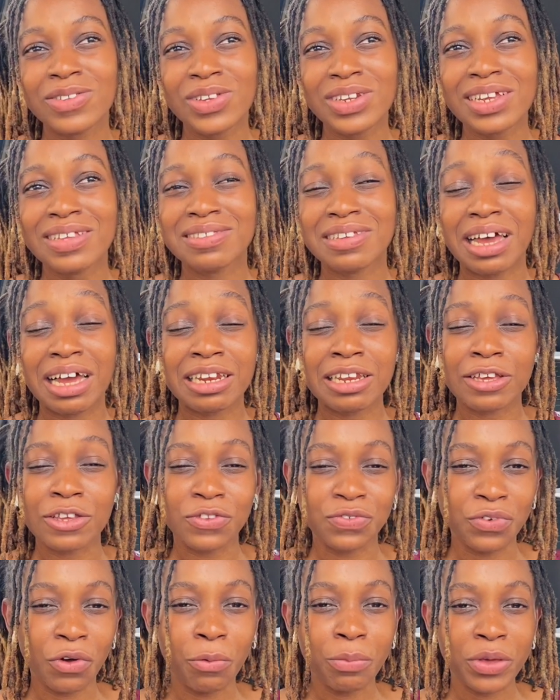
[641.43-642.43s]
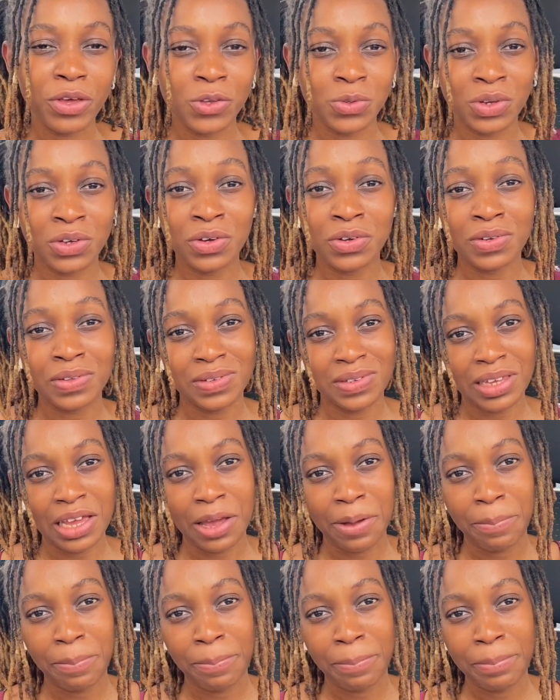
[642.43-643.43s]
not entirely his fault, because you're gonna see.
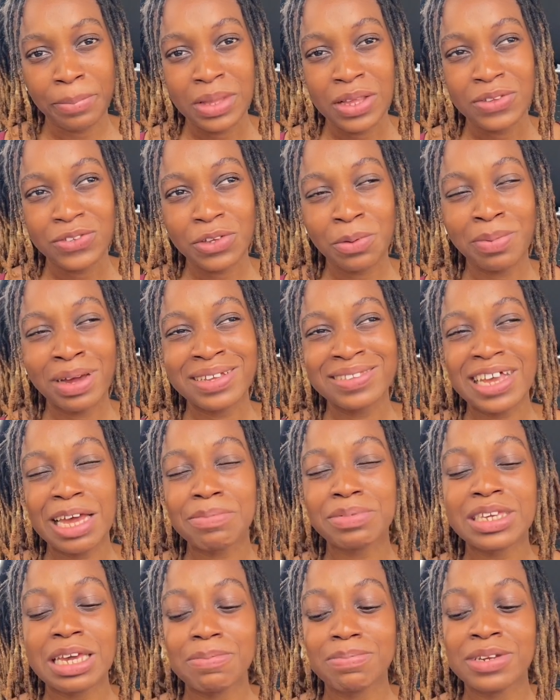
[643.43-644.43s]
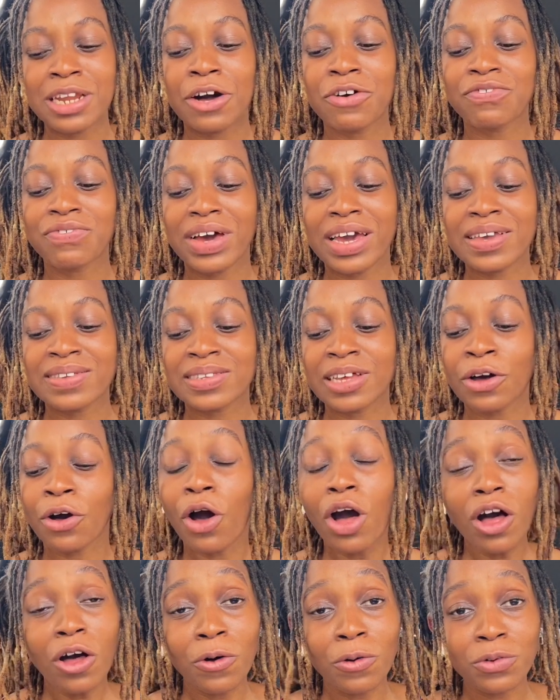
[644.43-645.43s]
So by the time Kip now finds out,
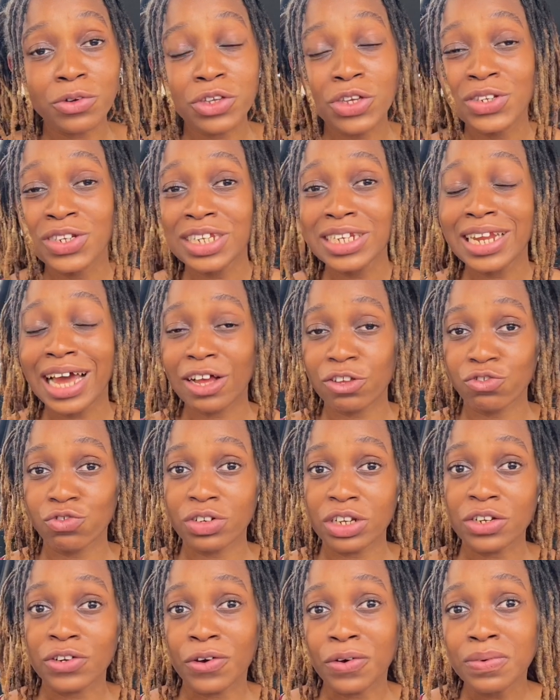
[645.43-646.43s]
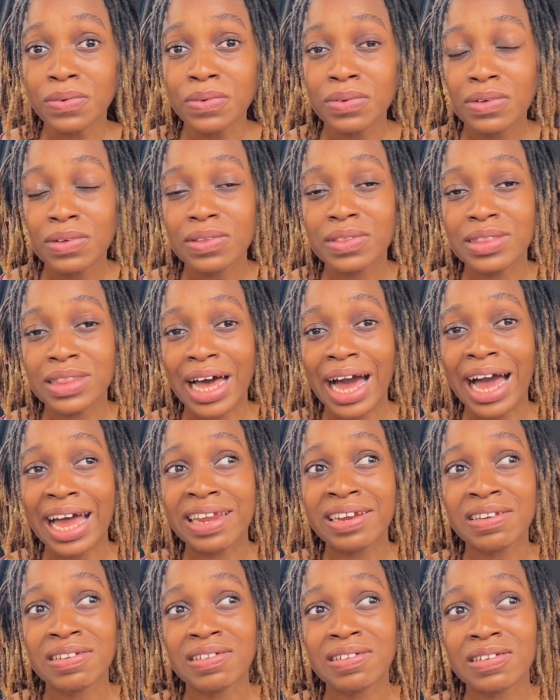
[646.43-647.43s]
oh, you didn't actually know
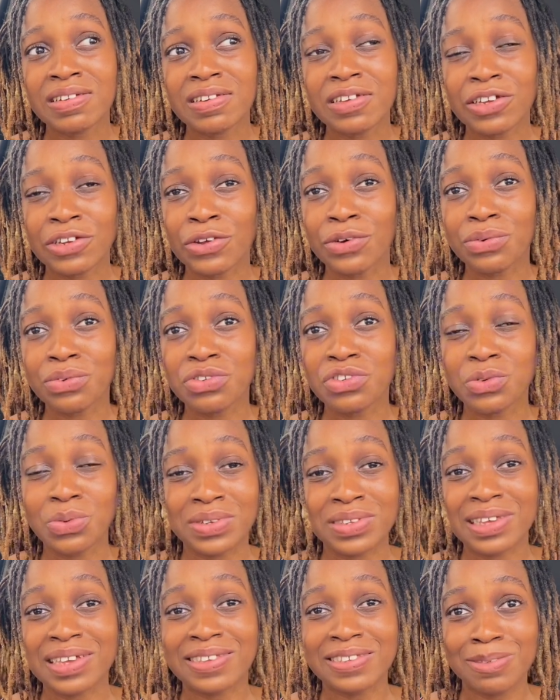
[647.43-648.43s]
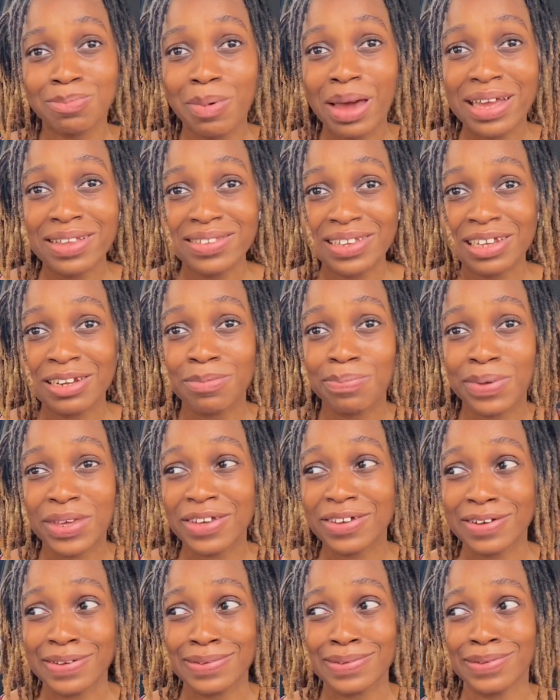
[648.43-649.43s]
that, you know, she was expecting
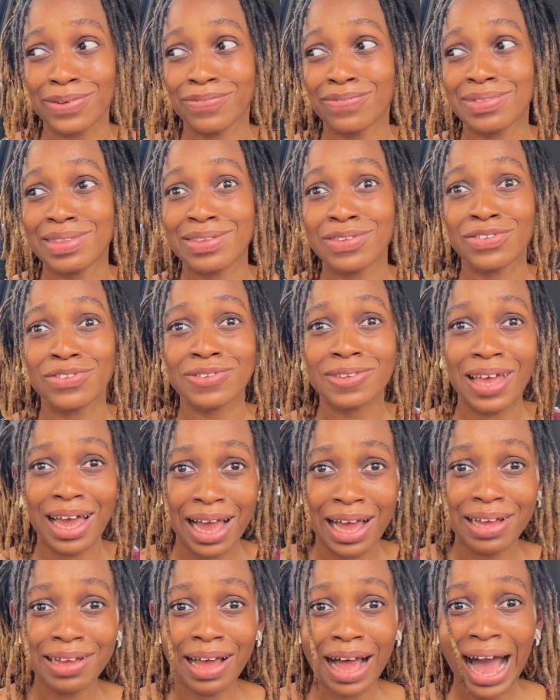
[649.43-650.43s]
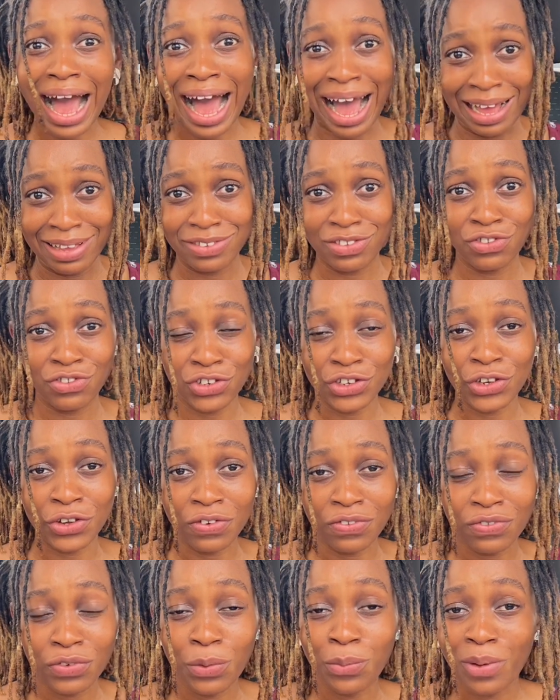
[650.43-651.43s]
because of this ass
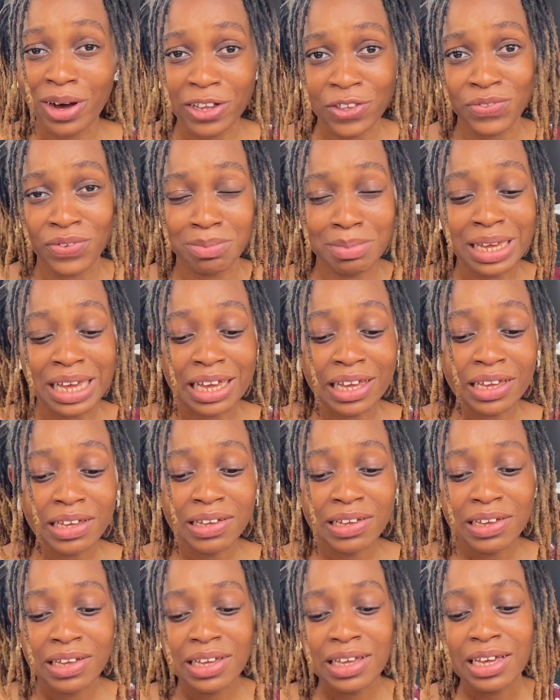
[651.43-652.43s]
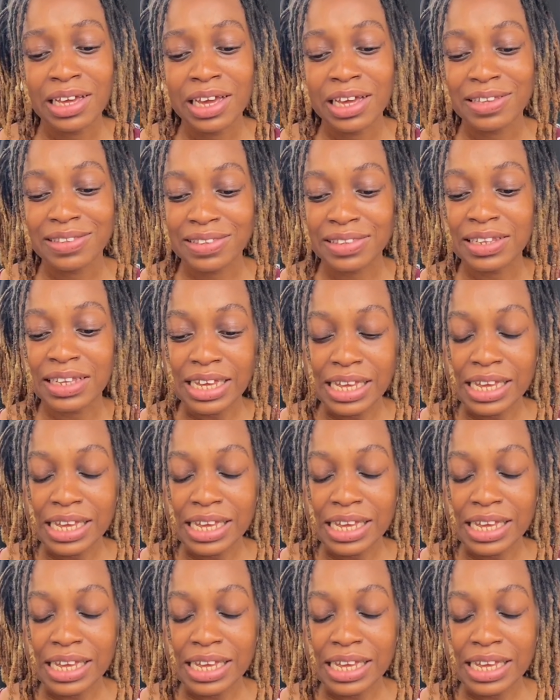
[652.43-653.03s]
Geoff who works for me, and